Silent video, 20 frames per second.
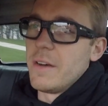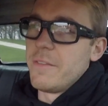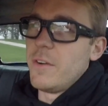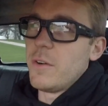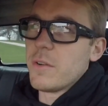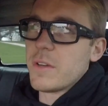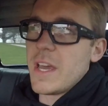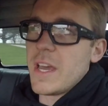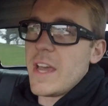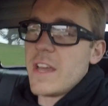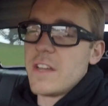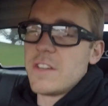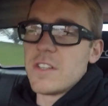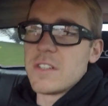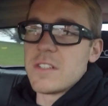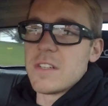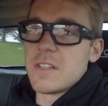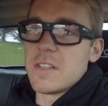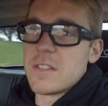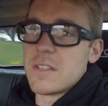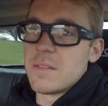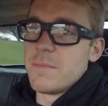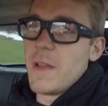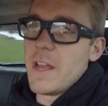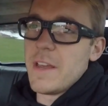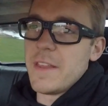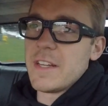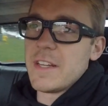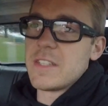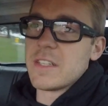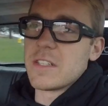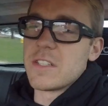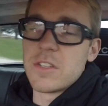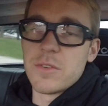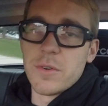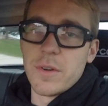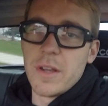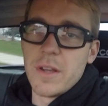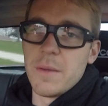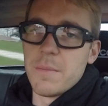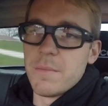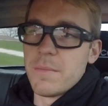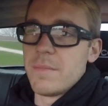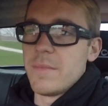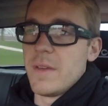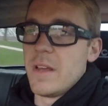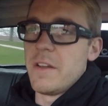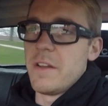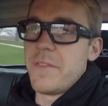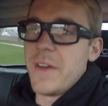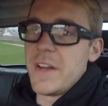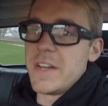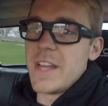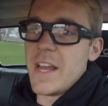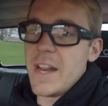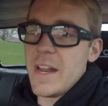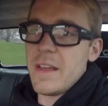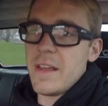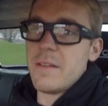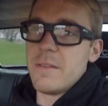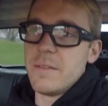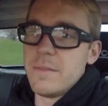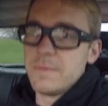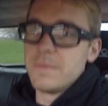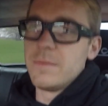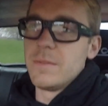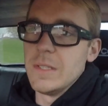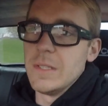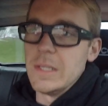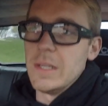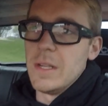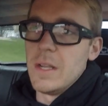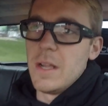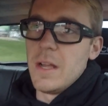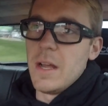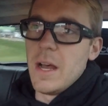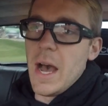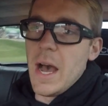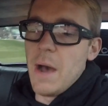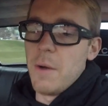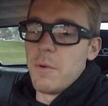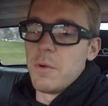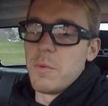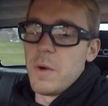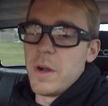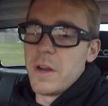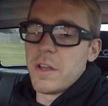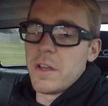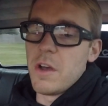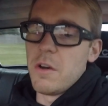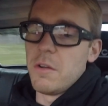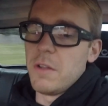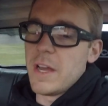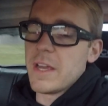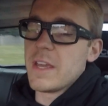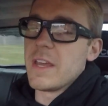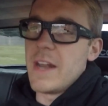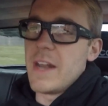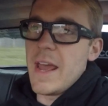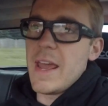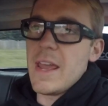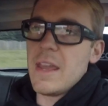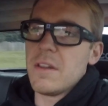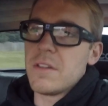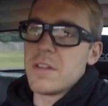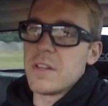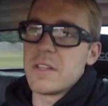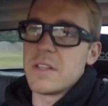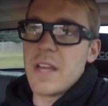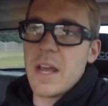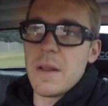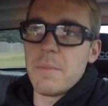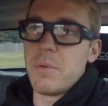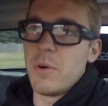full cage is just, man, that's extreme. And if I did it, I would want to go like an 8 to 10